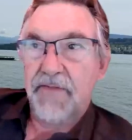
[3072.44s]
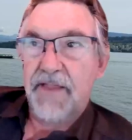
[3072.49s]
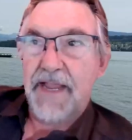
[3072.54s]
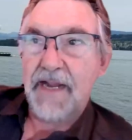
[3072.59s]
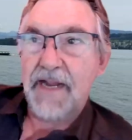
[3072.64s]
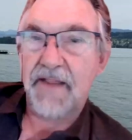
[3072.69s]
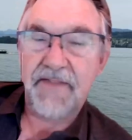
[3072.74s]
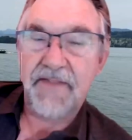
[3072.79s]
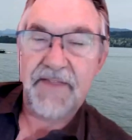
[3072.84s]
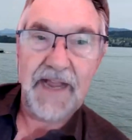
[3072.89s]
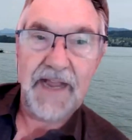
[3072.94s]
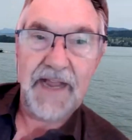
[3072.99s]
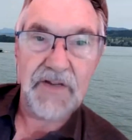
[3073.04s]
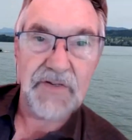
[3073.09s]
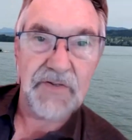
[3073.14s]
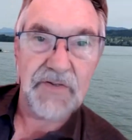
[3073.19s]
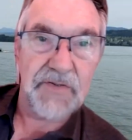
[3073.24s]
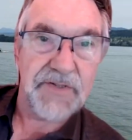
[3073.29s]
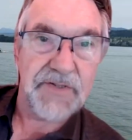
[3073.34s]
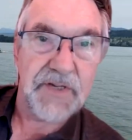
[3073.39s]
They had
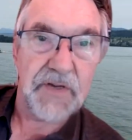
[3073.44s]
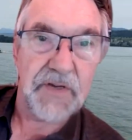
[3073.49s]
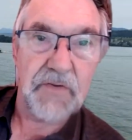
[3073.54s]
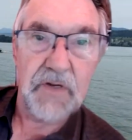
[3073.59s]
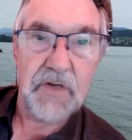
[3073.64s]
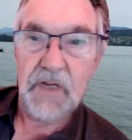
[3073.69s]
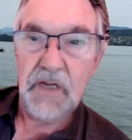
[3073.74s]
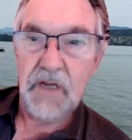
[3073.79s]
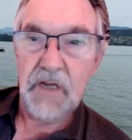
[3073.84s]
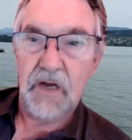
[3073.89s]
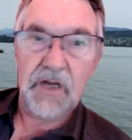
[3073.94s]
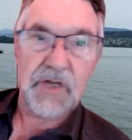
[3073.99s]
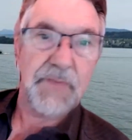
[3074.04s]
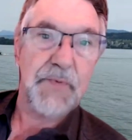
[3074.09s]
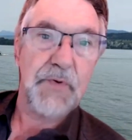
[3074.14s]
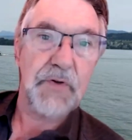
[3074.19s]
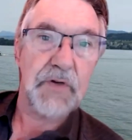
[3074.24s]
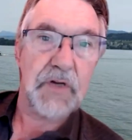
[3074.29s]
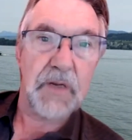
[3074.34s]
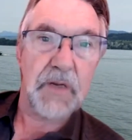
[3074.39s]
1,000 or so
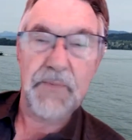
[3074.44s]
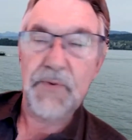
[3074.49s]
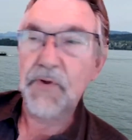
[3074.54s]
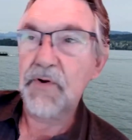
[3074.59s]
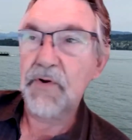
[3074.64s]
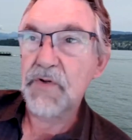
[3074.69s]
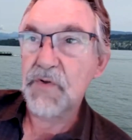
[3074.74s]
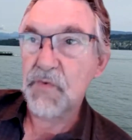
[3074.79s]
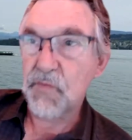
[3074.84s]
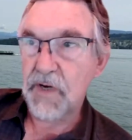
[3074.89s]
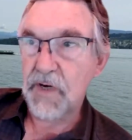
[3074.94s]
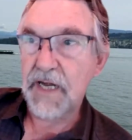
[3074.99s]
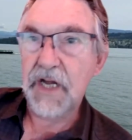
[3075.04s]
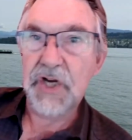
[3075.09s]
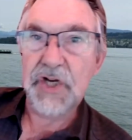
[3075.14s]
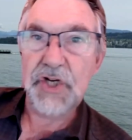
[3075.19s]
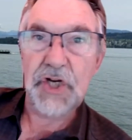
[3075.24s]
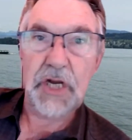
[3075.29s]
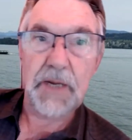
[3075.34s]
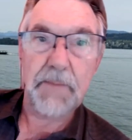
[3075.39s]
Osborne computers ready to
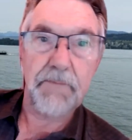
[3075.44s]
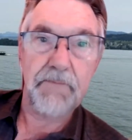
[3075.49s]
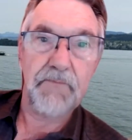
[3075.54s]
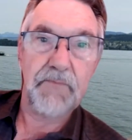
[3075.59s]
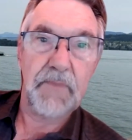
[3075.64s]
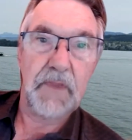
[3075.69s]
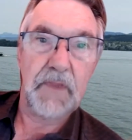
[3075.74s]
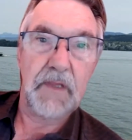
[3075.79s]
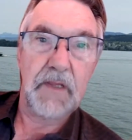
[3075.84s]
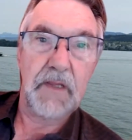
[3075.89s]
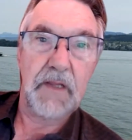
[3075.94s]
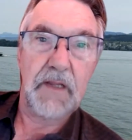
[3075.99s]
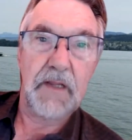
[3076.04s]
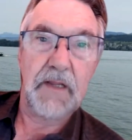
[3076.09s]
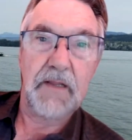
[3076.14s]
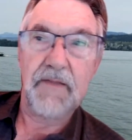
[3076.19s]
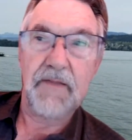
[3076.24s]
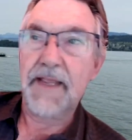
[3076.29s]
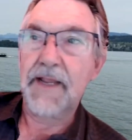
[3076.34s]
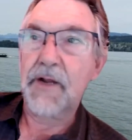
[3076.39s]
ship.
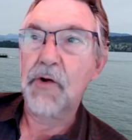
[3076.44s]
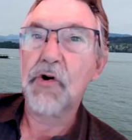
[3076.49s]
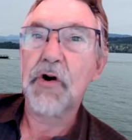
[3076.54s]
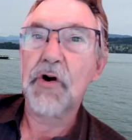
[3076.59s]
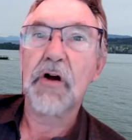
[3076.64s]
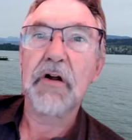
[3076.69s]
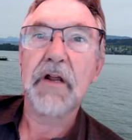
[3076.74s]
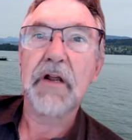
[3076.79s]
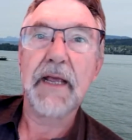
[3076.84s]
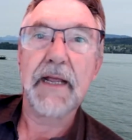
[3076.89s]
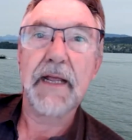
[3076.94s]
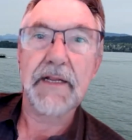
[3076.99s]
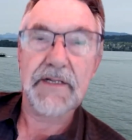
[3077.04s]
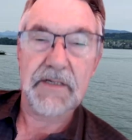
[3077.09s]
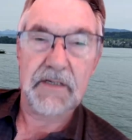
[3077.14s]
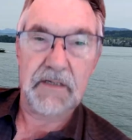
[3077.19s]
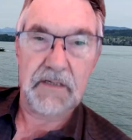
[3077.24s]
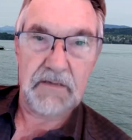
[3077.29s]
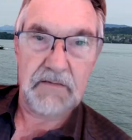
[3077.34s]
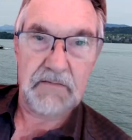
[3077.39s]
They all got
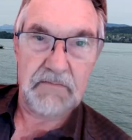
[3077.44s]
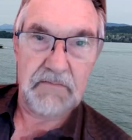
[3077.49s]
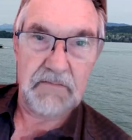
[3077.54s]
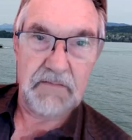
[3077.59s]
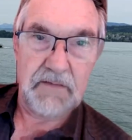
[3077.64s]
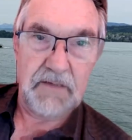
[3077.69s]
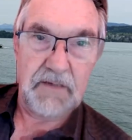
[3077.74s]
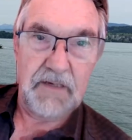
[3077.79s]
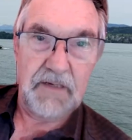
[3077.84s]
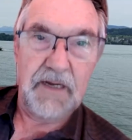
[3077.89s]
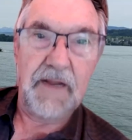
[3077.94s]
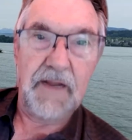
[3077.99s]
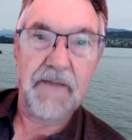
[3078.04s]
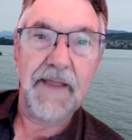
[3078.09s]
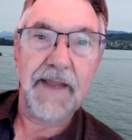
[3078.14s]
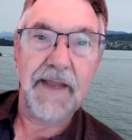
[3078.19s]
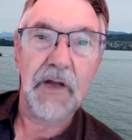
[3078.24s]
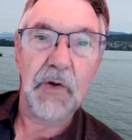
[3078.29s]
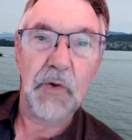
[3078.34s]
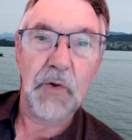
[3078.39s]
canceled, and
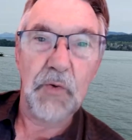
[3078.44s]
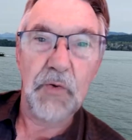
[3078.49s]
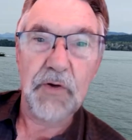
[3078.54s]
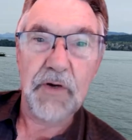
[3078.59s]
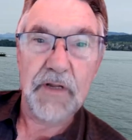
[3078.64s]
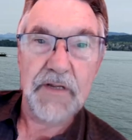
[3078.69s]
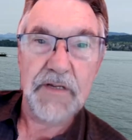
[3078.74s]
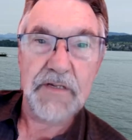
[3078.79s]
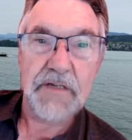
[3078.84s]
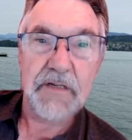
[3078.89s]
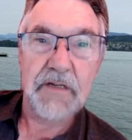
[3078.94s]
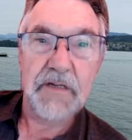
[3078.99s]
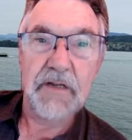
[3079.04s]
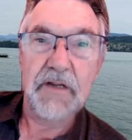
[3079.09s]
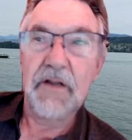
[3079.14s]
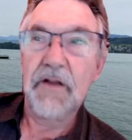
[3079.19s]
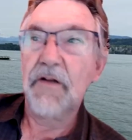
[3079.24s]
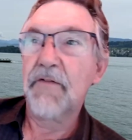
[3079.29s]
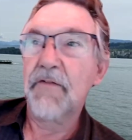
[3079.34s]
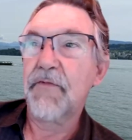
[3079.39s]
they got orders
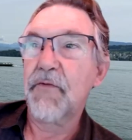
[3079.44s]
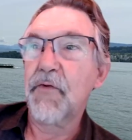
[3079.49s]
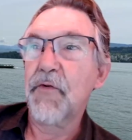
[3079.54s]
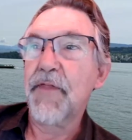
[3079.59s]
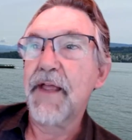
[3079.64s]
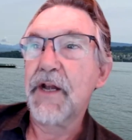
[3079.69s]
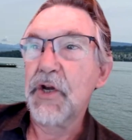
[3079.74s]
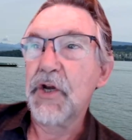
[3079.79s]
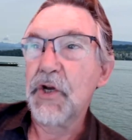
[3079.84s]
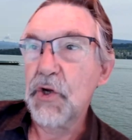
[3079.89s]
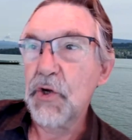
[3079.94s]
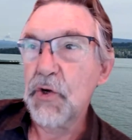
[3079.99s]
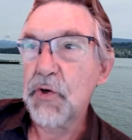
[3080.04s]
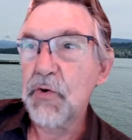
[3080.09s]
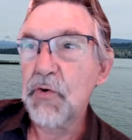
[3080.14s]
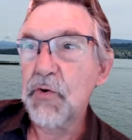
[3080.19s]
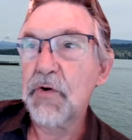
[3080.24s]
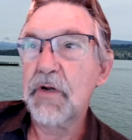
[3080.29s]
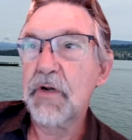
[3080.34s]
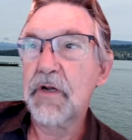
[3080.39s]
for their
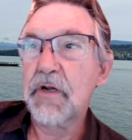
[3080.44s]
new